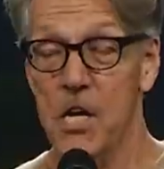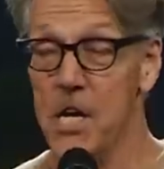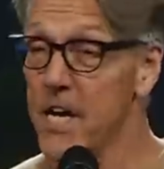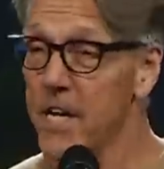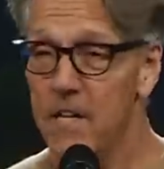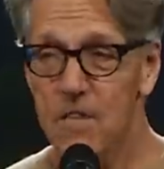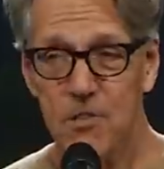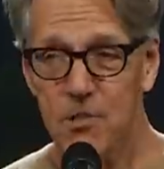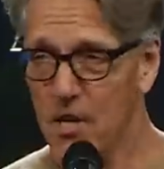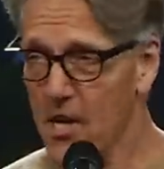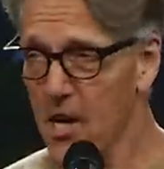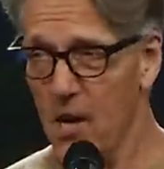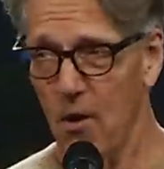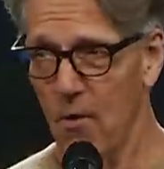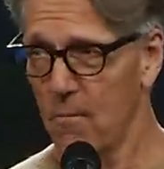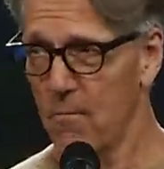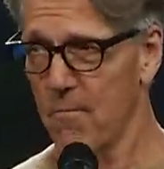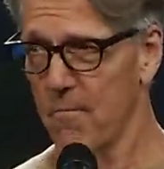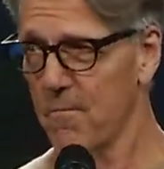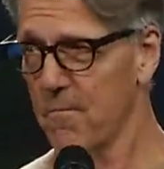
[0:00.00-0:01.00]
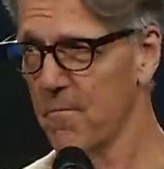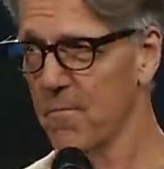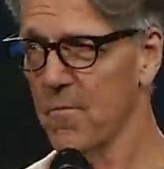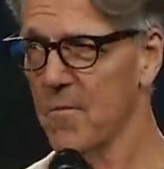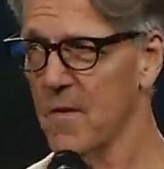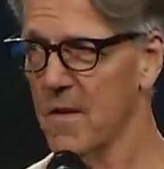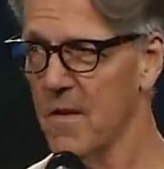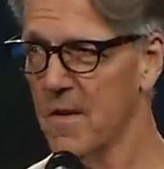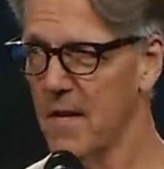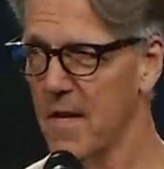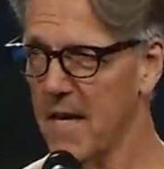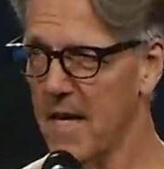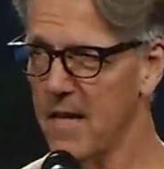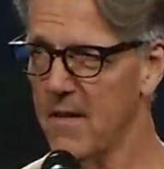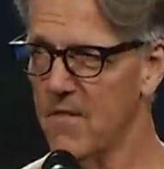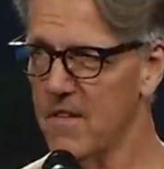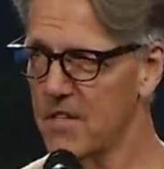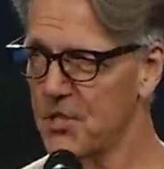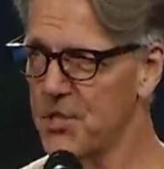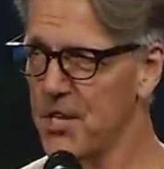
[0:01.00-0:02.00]
Years ago
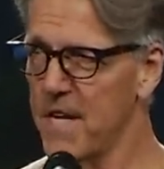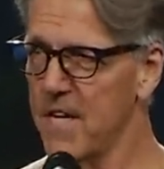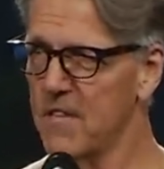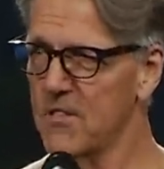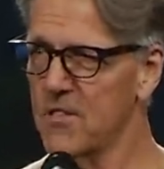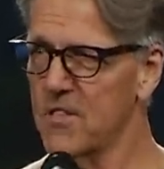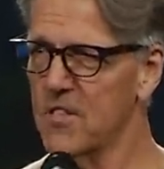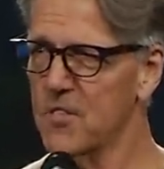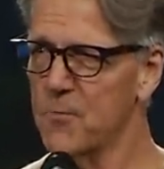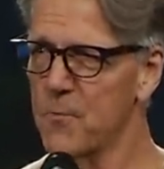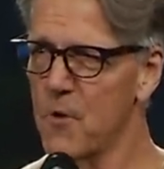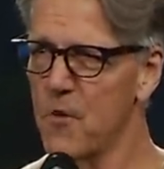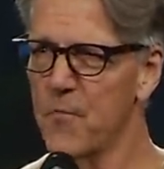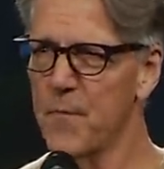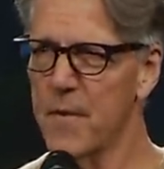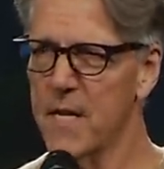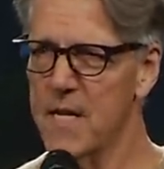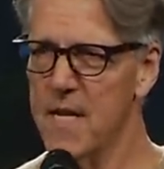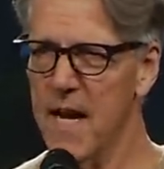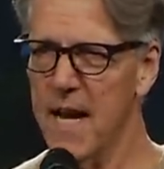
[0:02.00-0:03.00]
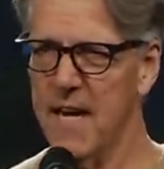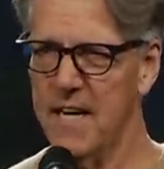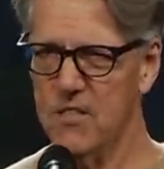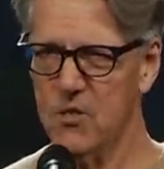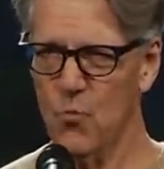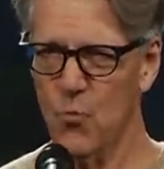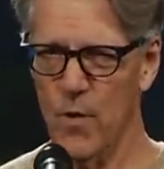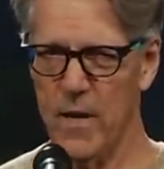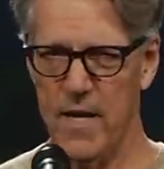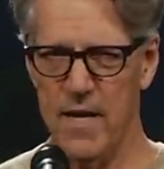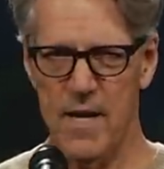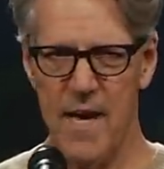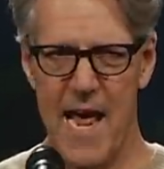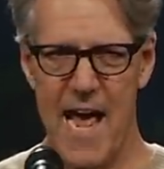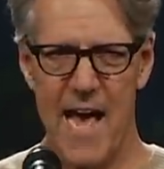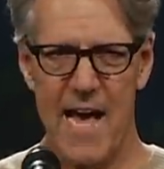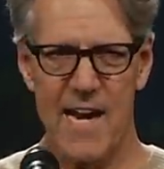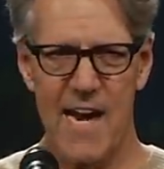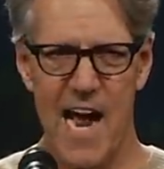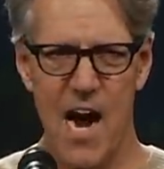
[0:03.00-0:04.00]
in the Jesus Movement days when
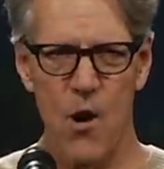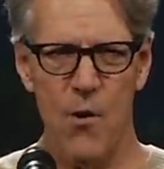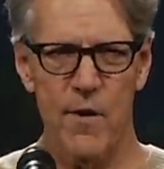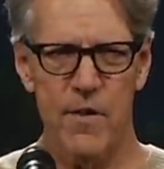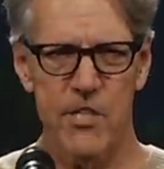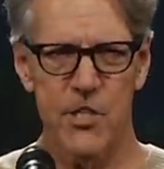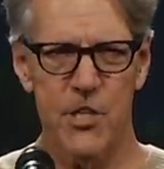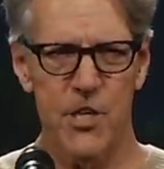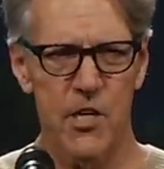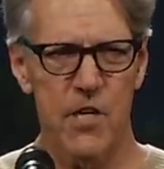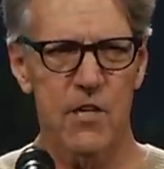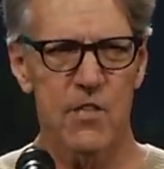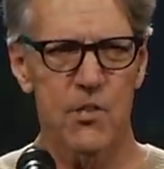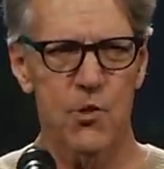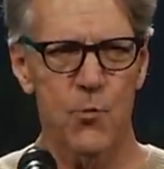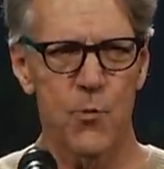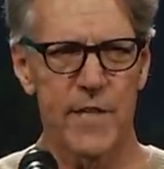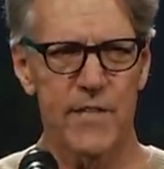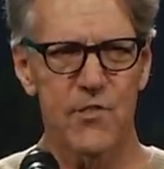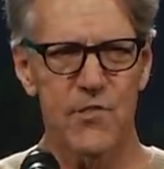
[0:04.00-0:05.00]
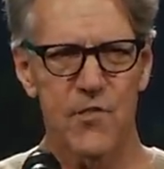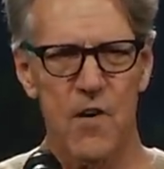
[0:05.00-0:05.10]
at our church we